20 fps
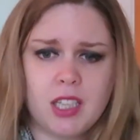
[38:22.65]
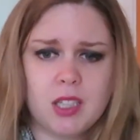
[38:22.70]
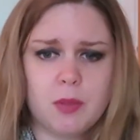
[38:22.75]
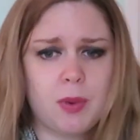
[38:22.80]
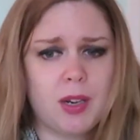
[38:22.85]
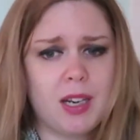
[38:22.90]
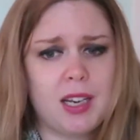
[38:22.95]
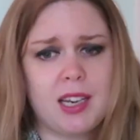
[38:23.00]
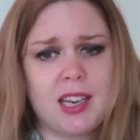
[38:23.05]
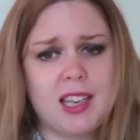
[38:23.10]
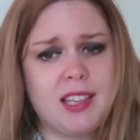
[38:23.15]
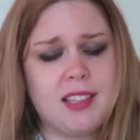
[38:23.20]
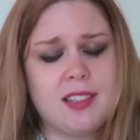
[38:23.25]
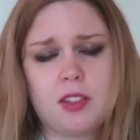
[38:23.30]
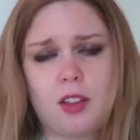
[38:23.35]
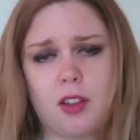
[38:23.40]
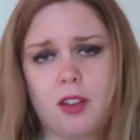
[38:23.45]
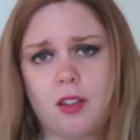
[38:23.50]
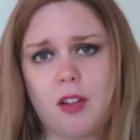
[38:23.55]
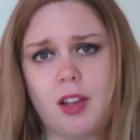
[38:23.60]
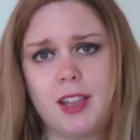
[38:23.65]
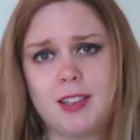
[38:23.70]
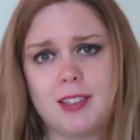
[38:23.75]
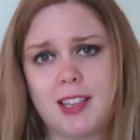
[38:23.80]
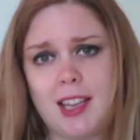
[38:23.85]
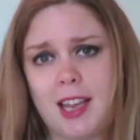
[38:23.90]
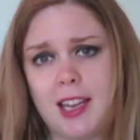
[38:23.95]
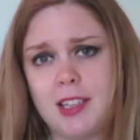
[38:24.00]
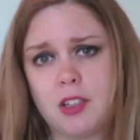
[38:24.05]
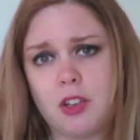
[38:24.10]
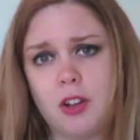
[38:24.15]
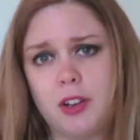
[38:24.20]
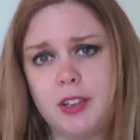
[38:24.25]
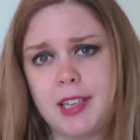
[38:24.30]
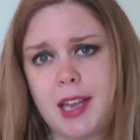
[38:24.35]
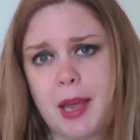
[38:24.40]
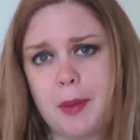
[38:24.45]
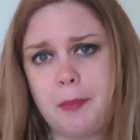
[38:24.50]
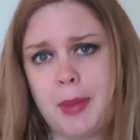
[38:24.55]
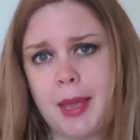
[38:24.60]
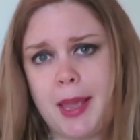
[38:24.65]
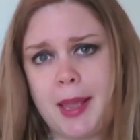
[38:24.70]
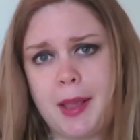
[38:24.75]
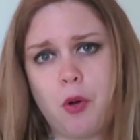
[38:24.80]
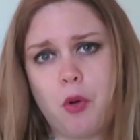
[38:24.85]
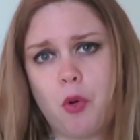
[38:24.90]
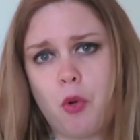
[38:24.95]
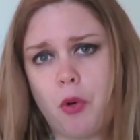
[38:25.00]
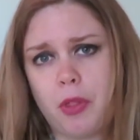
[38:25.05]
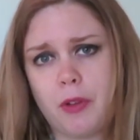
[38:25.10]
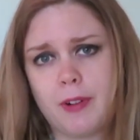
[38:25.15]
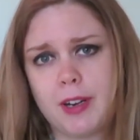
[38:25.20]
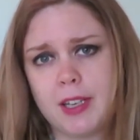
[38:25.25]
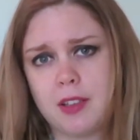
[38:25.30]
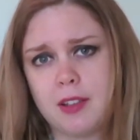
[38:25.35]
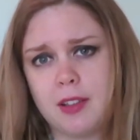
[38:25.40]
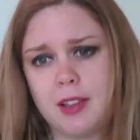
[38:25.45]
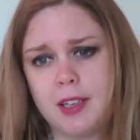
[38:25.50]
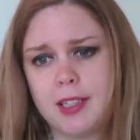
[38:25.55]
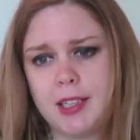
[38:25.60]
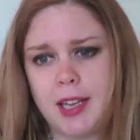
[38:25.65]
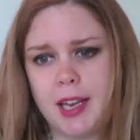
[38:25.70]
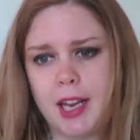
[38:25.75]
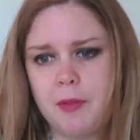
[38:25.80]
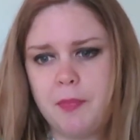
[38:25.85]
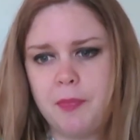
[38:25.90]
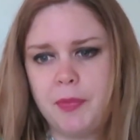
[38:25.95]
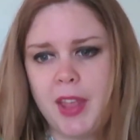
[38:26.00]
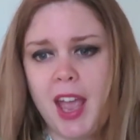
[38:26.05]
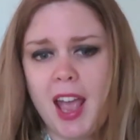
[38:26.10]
please don't hesitate to contact me or the rest of the team,